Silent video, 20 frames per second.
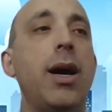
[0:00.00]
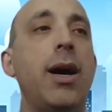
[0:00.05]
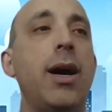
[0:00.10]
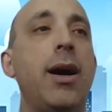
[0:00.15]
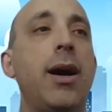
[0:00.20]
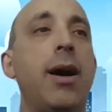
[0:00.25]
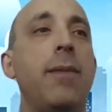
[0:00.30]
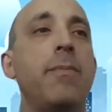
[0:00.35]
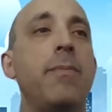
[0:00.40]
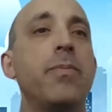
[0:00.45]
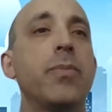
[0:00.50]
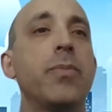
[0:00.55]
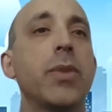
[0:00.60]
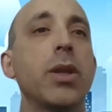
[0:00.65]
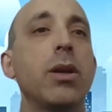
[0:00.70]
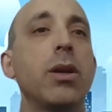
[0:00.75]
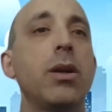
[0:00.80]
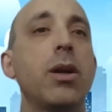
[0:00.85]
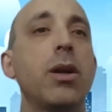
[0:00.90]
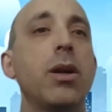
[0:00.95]
from
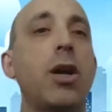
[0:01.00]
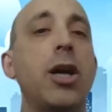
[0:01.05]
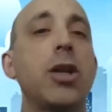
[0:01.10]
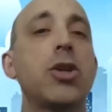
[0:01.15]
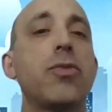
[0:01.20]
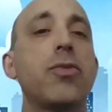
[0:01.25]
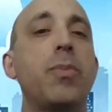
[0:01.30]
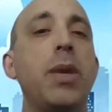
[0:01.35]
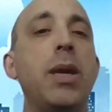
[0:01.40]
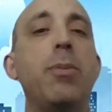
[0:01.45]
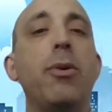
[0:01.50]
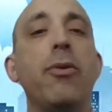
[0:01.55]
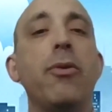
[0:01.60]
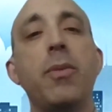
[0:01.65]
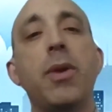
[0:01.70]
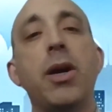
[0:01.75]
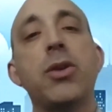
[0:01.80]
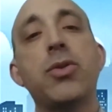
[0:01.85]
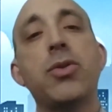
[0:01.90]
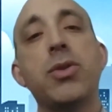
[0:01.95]

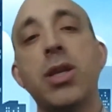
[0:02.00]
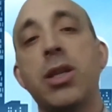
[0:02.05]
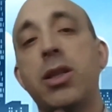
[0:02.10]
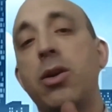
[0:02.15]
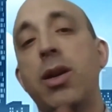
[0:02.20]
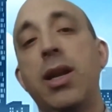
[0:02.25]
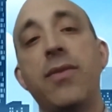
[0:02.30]
countries that don't